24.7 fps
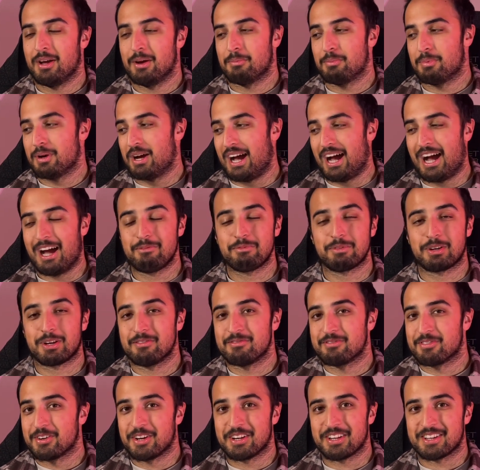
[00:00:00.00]
but I'm
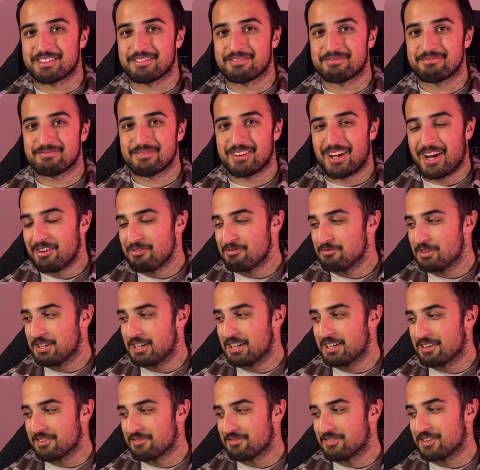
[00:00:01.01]
converted. I'm
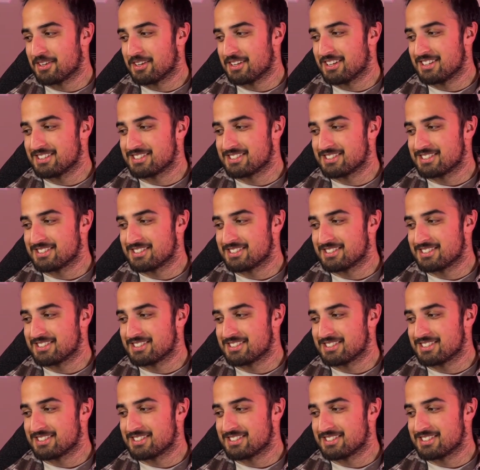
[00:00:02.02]
really converted.